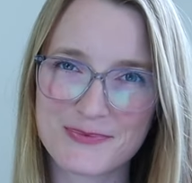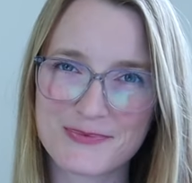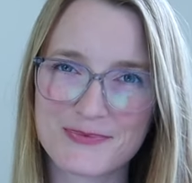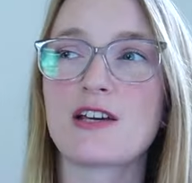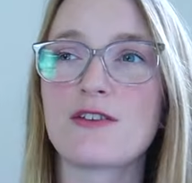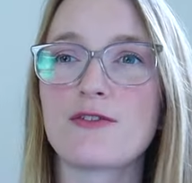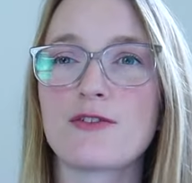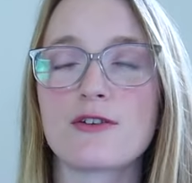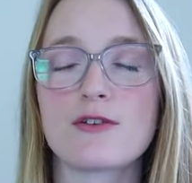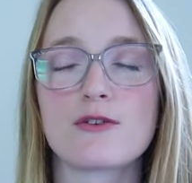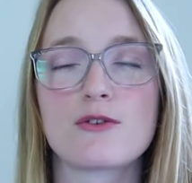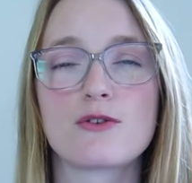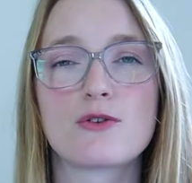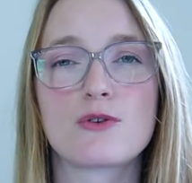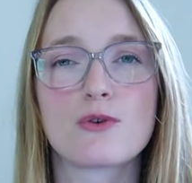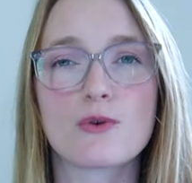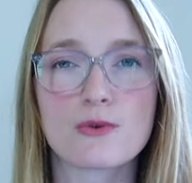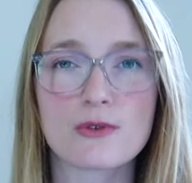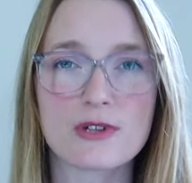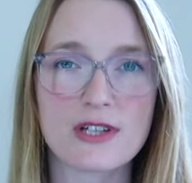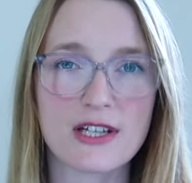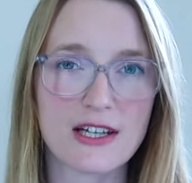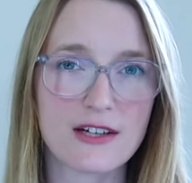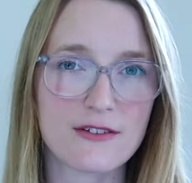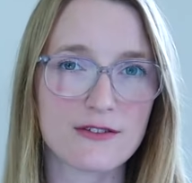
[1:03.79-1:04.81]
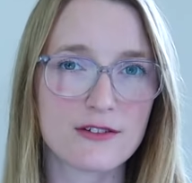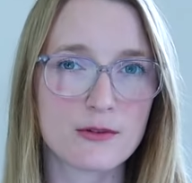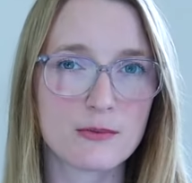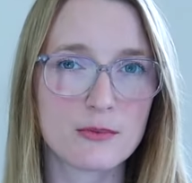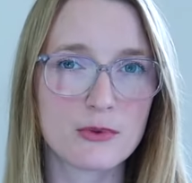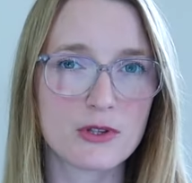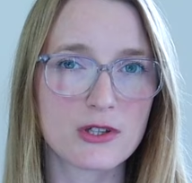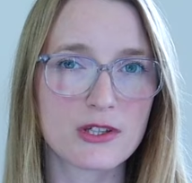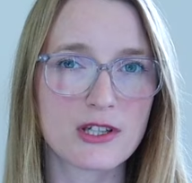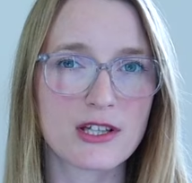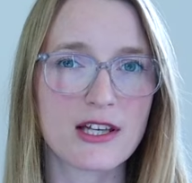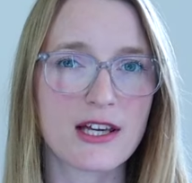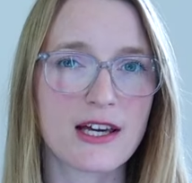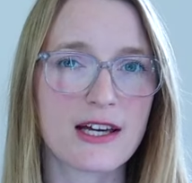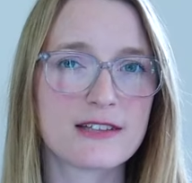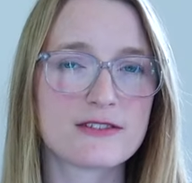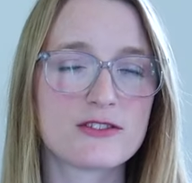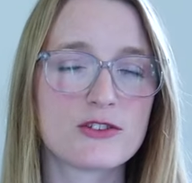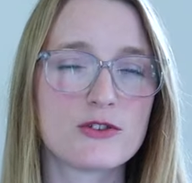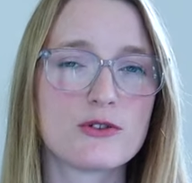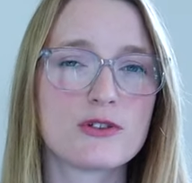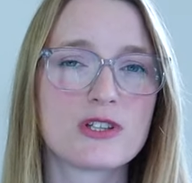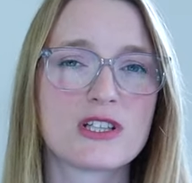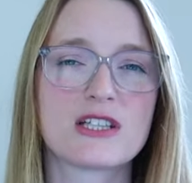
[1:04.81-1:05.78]
If you don't have the book
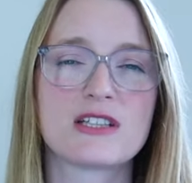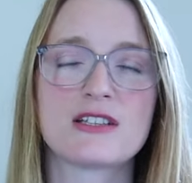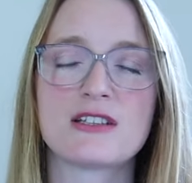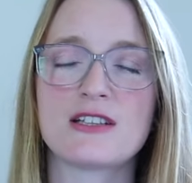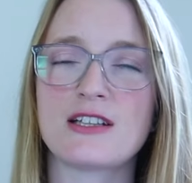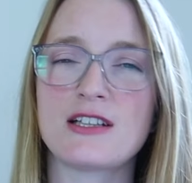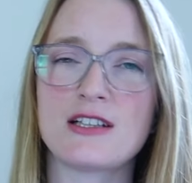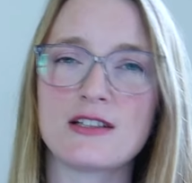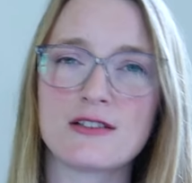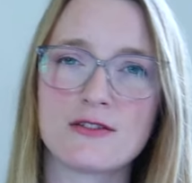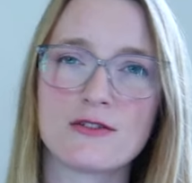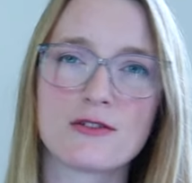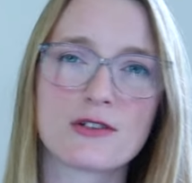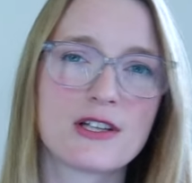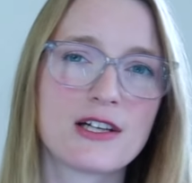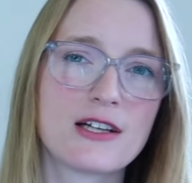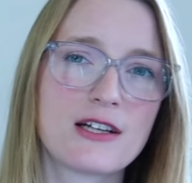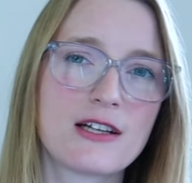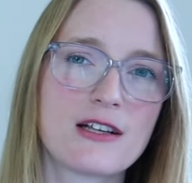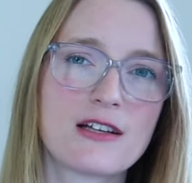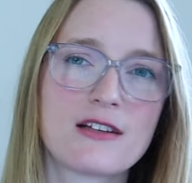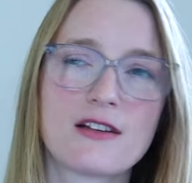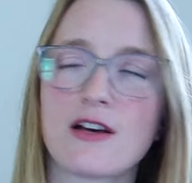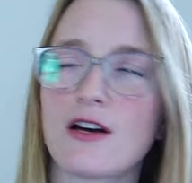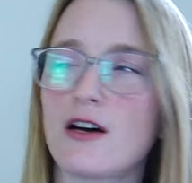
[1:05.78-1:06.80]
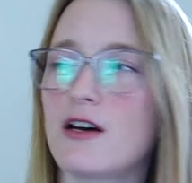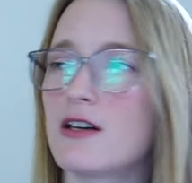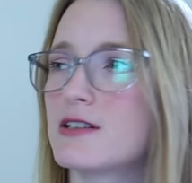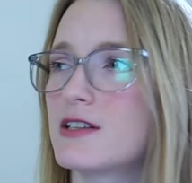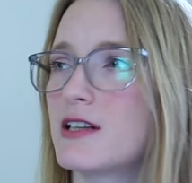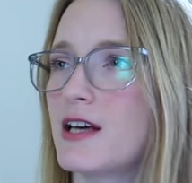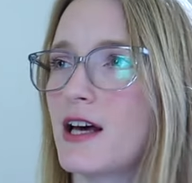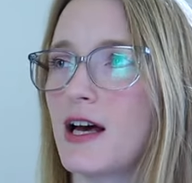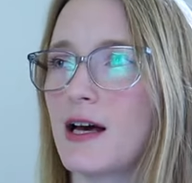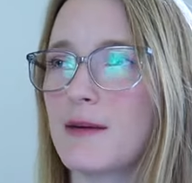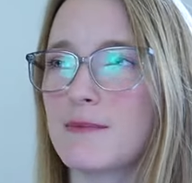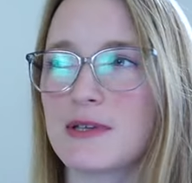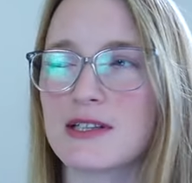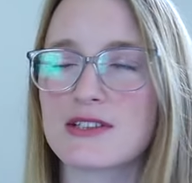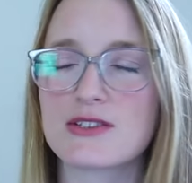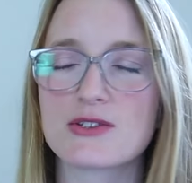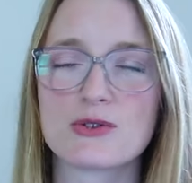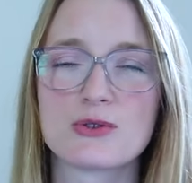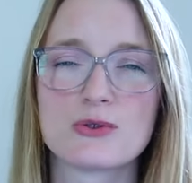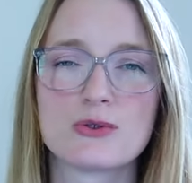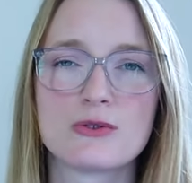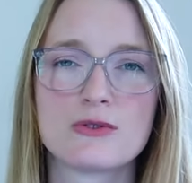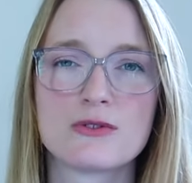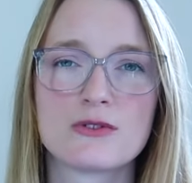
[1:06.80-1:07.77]
yet, you can either get it on
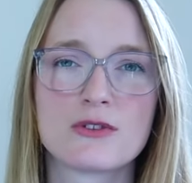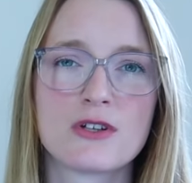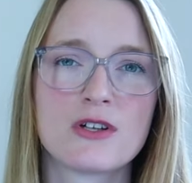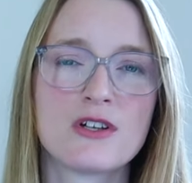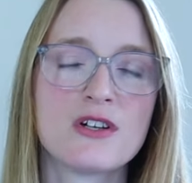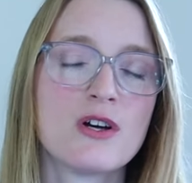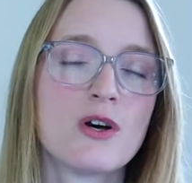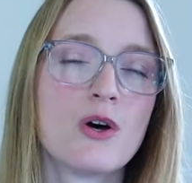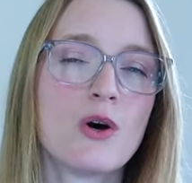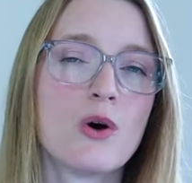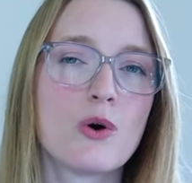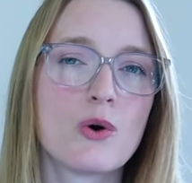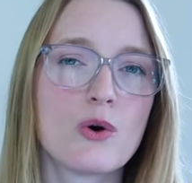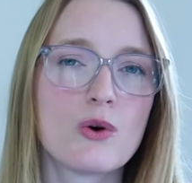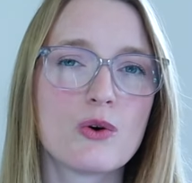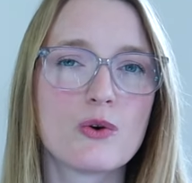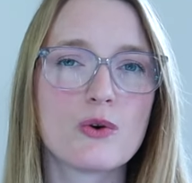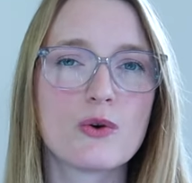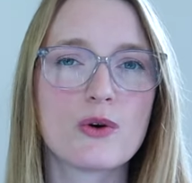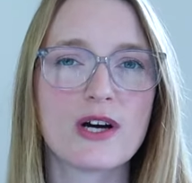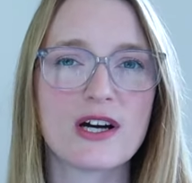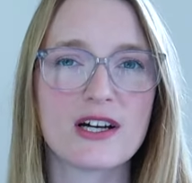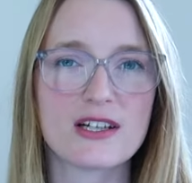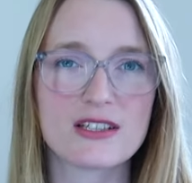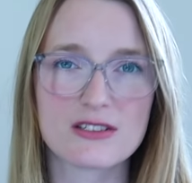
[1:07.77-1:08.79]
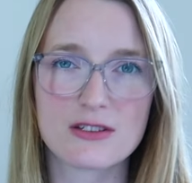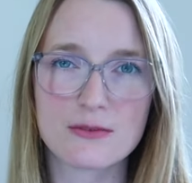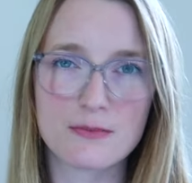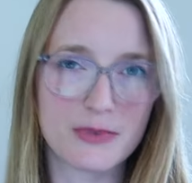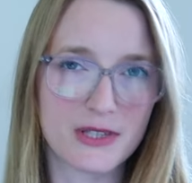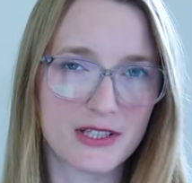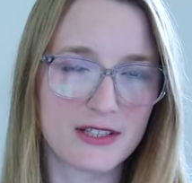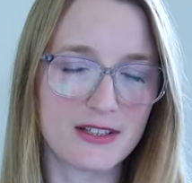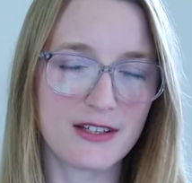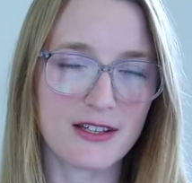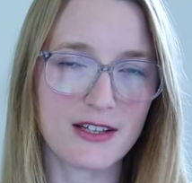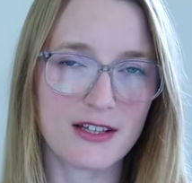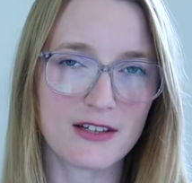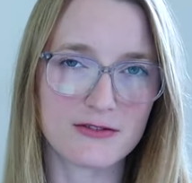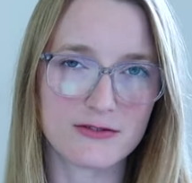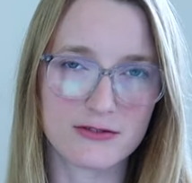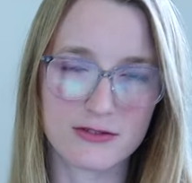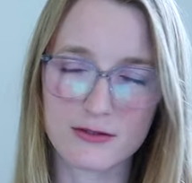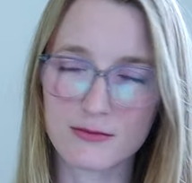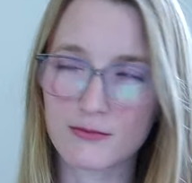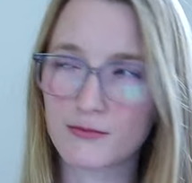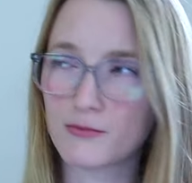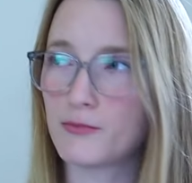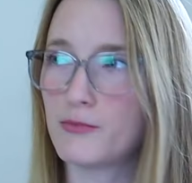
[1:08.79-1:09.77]
Amazon or as a
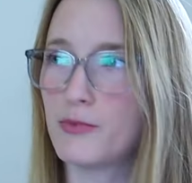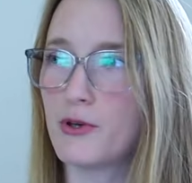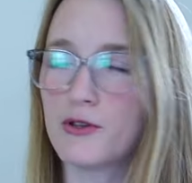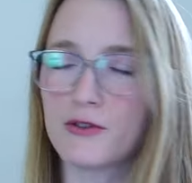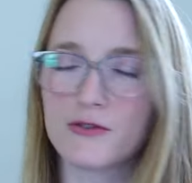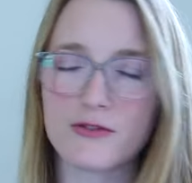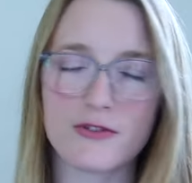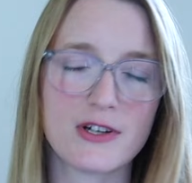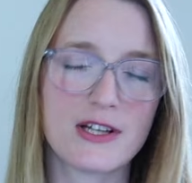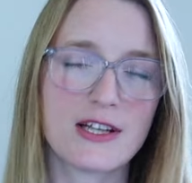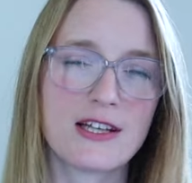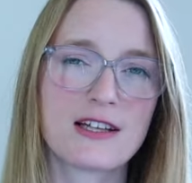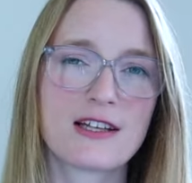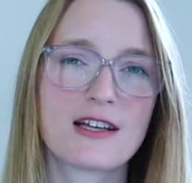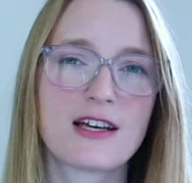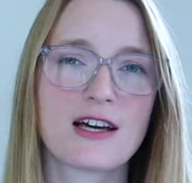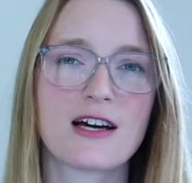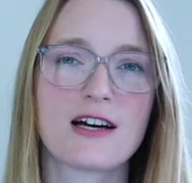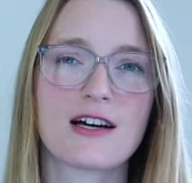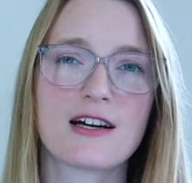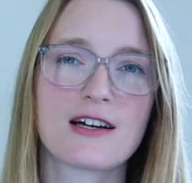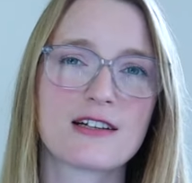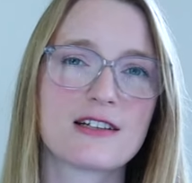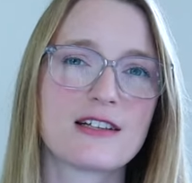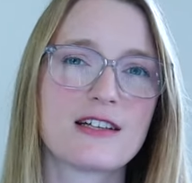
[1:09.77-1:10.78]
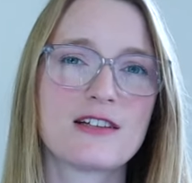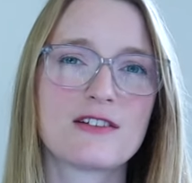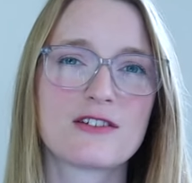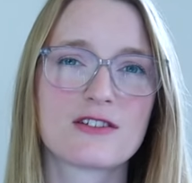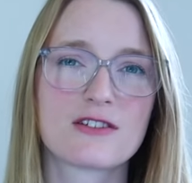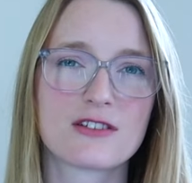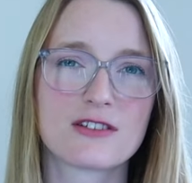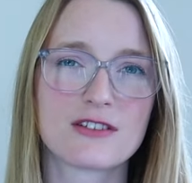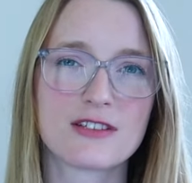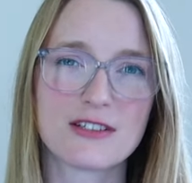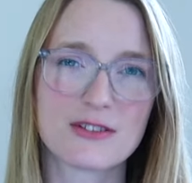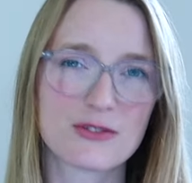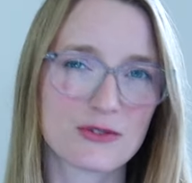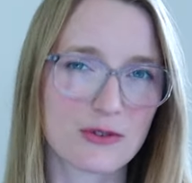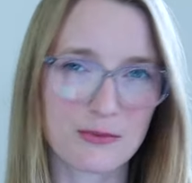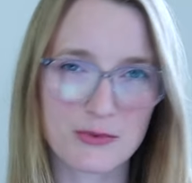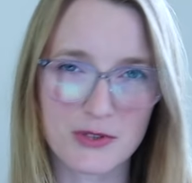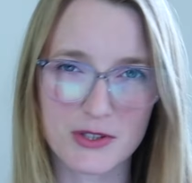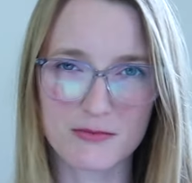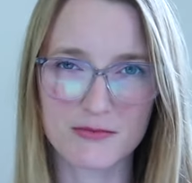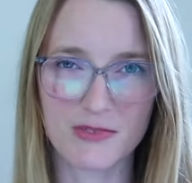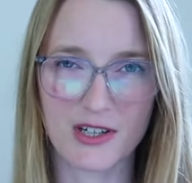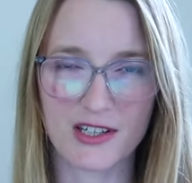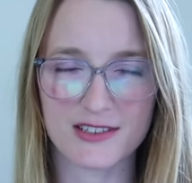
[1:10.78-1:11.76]
PDF. Both links are in the
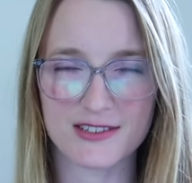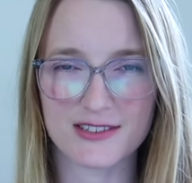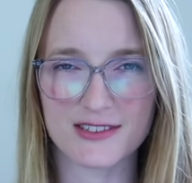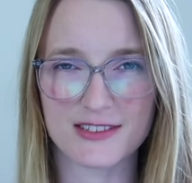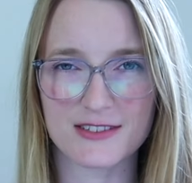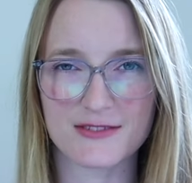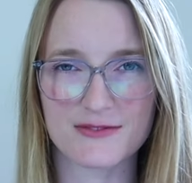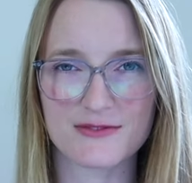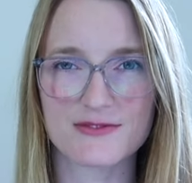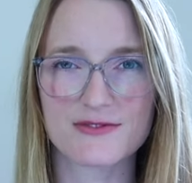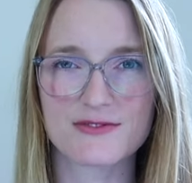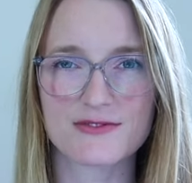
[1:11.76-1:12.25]
description box.